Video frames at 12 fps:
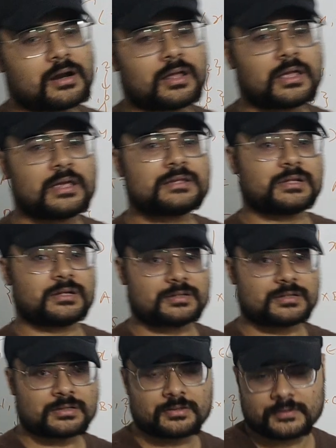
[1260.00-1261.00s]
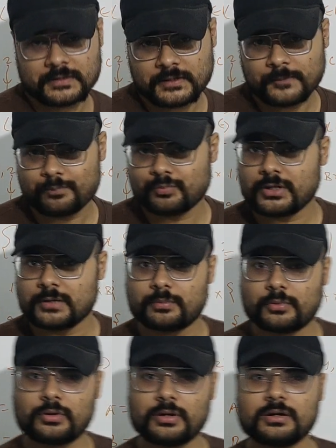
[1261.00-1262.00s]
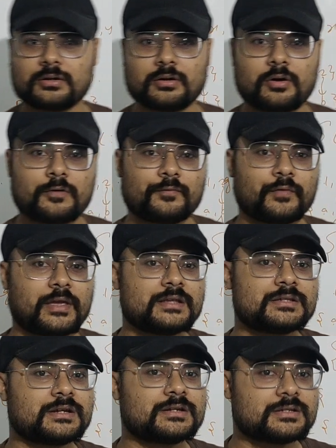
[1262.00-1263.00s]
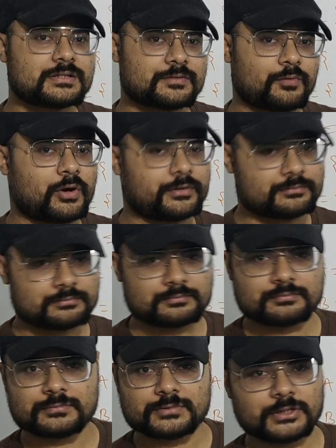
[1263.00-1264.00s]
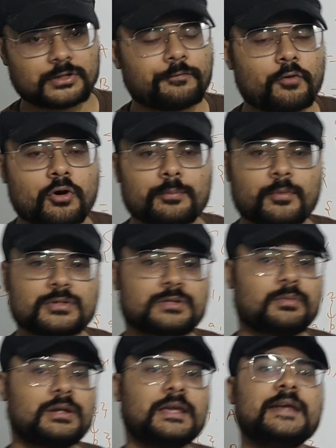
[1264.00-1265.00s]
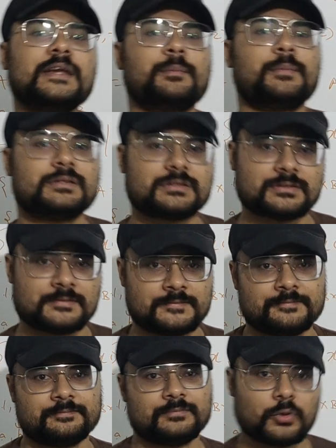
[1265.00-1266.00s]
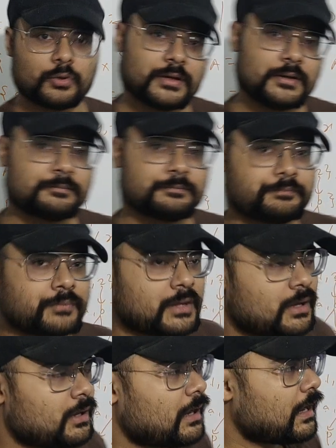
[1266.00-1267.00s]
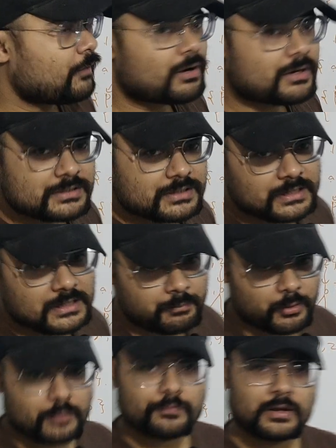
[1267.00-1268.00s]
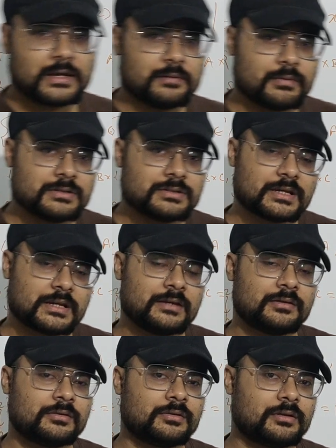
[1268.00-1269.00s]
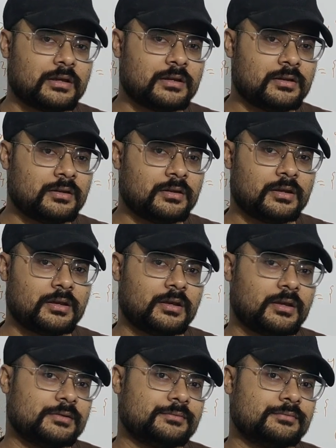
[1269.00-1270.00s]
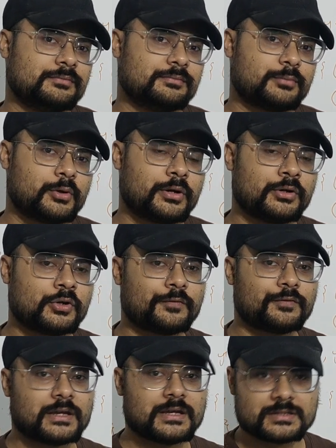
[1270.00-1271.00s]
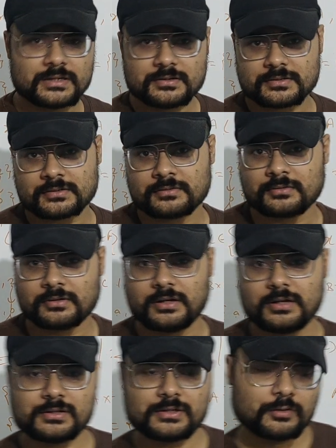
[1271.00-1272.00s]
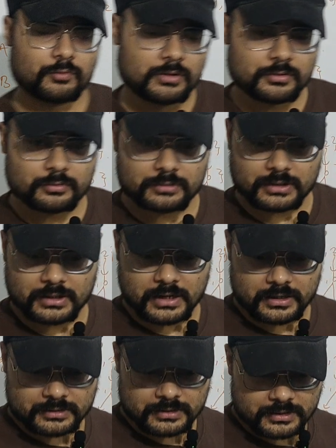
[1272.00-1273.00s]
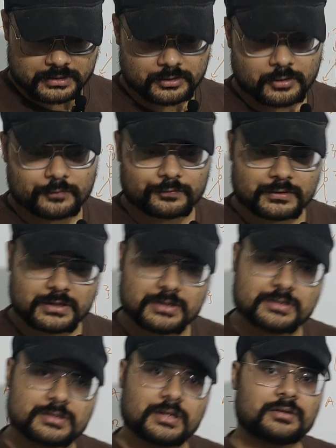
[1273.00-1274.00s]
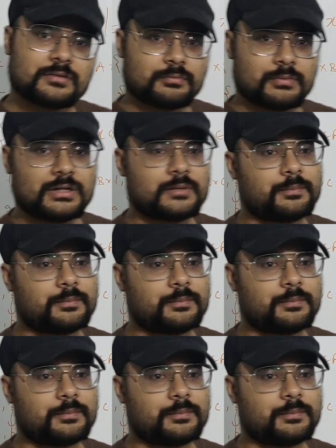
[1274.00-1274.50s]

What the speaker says: there are k sets. Then product of k sets is what? Set of all possible k tuples. Okay. And what is the number of elements in the product of k sets? It is equal to the cardinality of each set